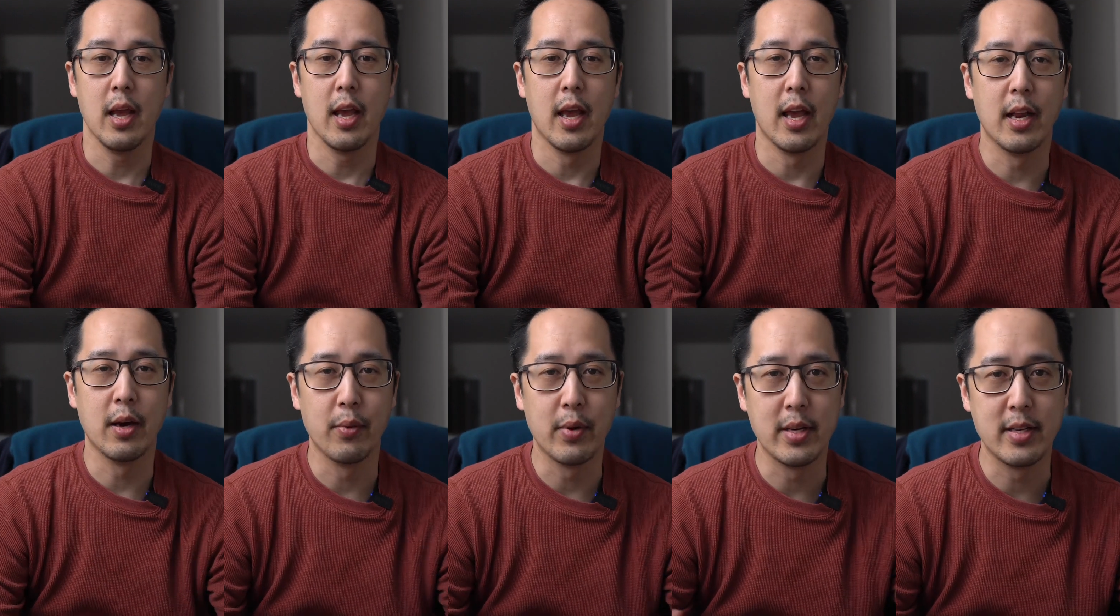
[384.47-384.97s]

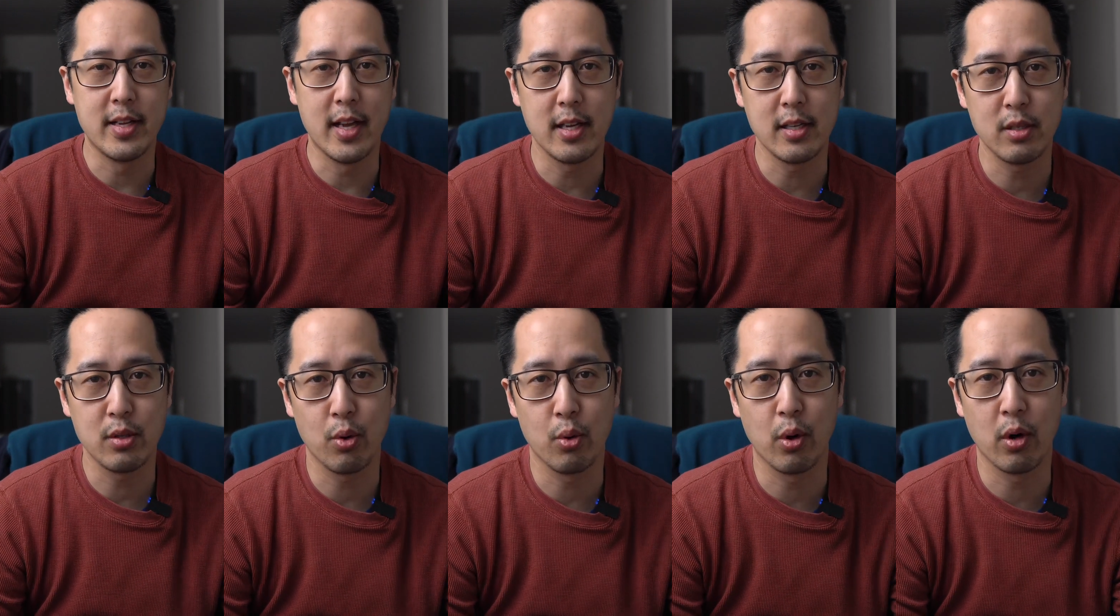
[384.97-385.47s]
Anyway,
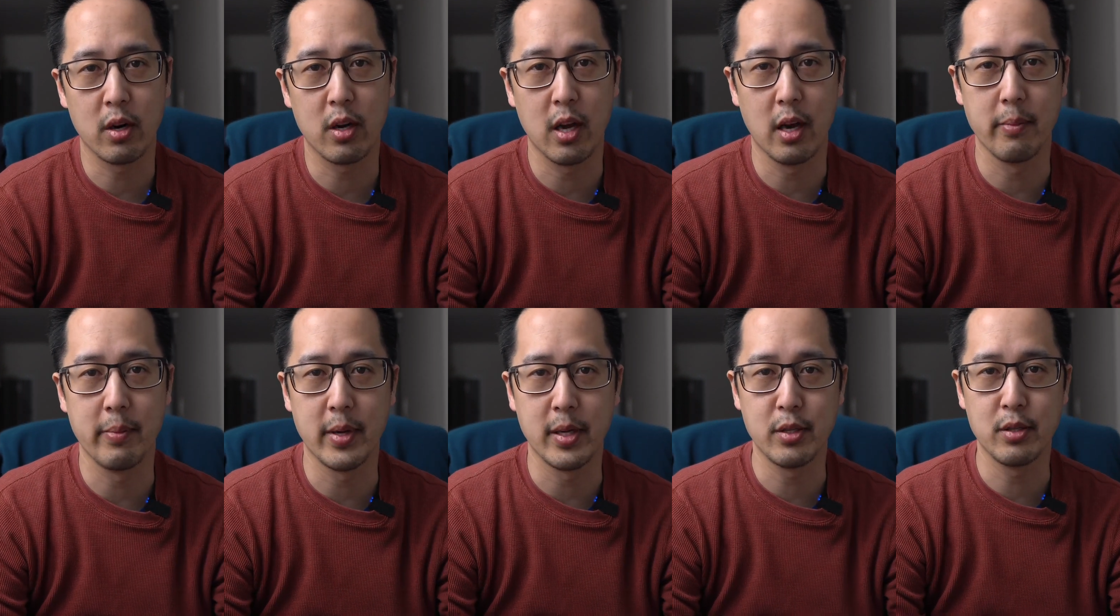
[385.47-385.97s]
desk tour
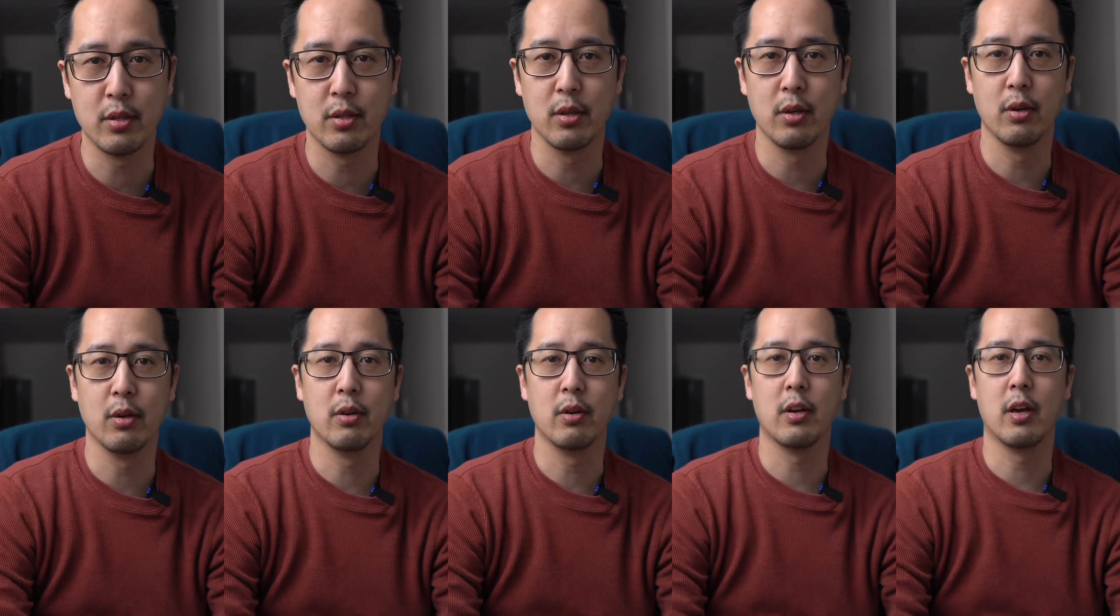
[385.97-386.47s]
coming
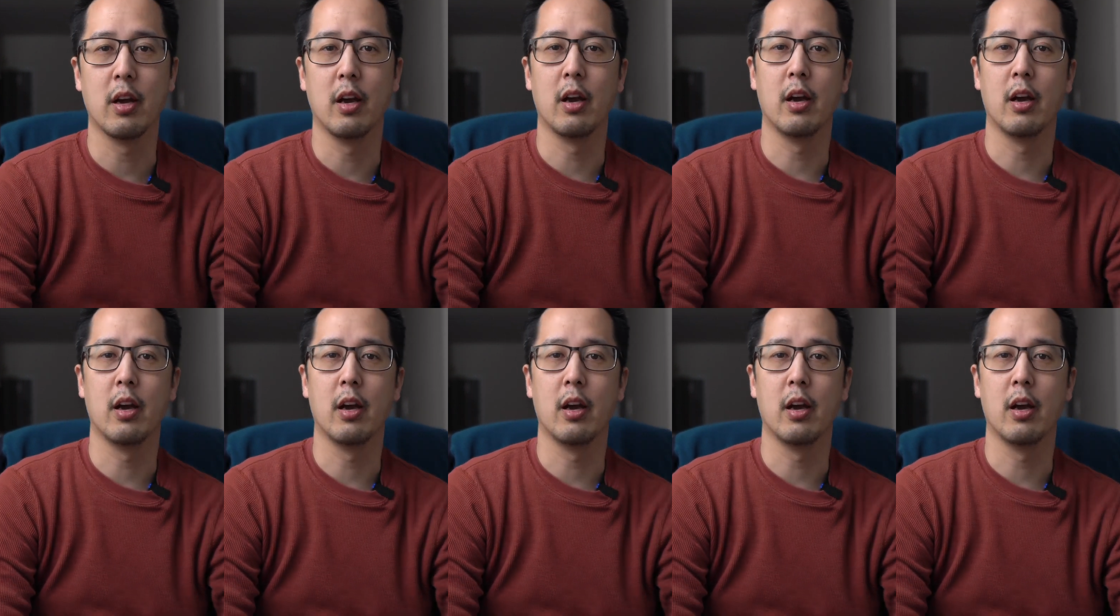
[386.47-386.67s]
soon.